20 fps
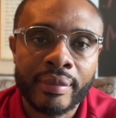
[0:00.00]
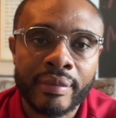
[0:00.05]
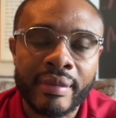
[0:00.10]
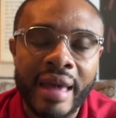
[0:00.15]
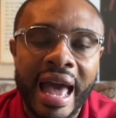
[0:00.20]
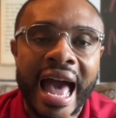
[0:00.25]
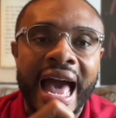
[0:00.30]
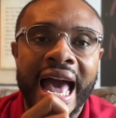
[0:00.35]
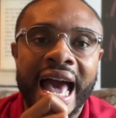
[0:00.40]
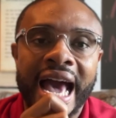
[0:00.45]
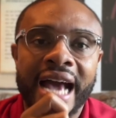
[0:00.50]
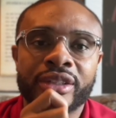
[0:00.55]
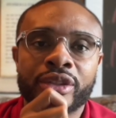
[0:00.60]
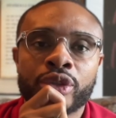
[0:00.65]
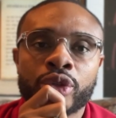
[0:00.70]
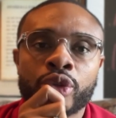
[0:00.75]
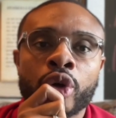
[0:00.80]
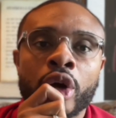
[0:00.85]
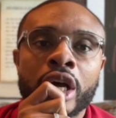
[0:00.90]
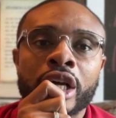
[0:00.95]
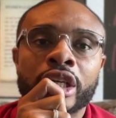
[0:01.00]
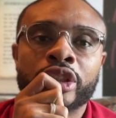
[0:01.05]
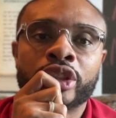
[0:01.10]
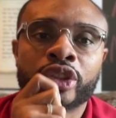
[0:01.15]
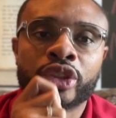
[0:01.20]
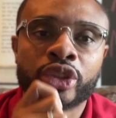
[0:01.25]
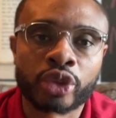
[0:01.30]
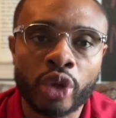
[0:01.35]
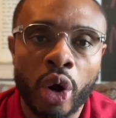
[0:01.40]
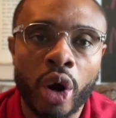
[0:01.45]
I had to
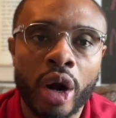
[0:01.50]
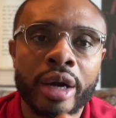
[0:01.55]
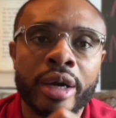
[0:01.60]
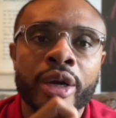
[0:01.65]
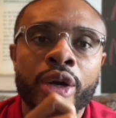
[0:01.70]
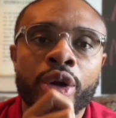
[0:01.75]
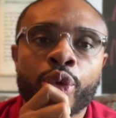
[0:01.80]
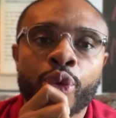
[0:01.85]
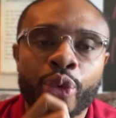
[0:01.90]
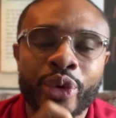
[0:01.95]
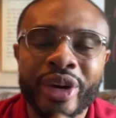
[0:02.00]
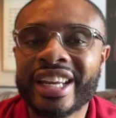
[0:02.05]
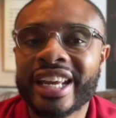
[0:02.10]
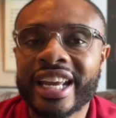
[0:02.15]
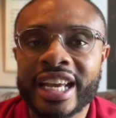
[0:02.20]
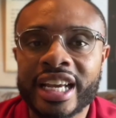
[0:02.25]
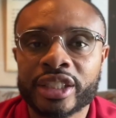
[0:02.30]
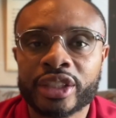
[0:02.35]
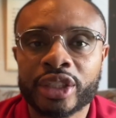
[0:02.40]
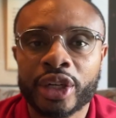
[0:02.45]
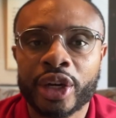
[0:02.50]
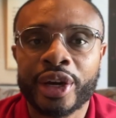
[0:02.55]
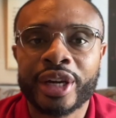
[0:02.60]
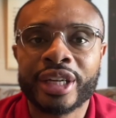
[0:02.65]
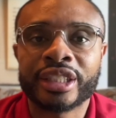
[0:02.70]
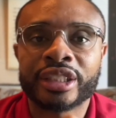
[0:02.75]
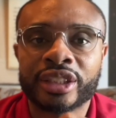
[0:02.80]
start re-engineering